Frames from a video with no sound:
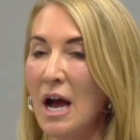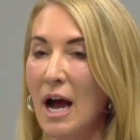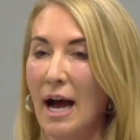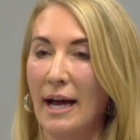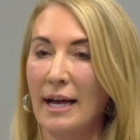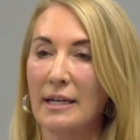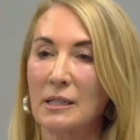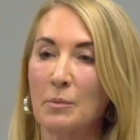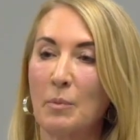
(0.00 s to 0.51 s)

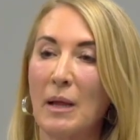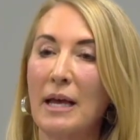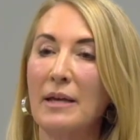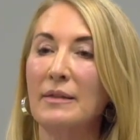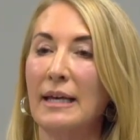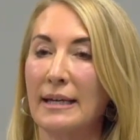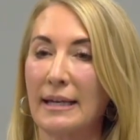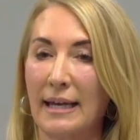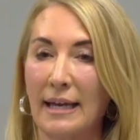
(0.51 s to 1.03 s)
I
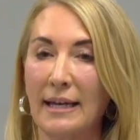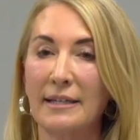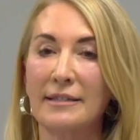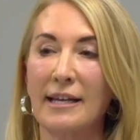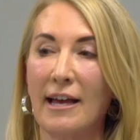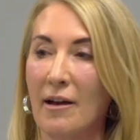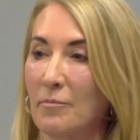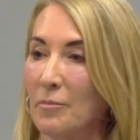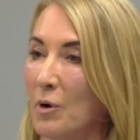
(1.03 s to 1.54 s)
explained that
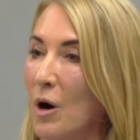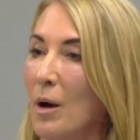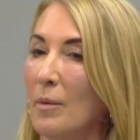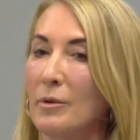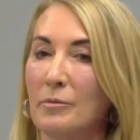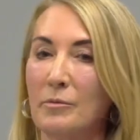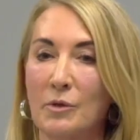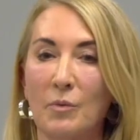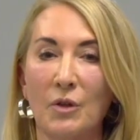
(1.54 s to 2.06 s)
kids have
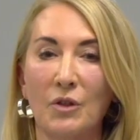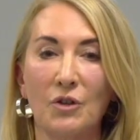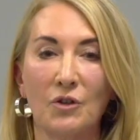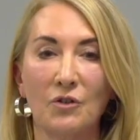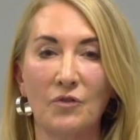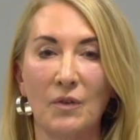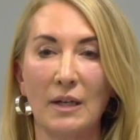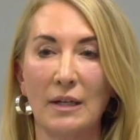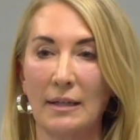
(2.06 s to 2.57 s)
problems with their
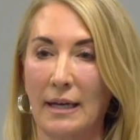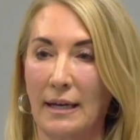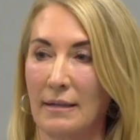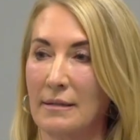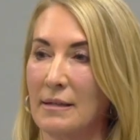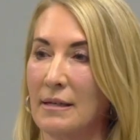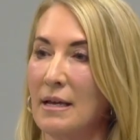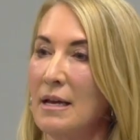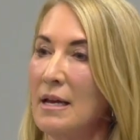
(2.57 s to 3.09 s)

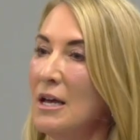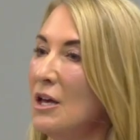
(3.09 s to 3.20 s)
feelings.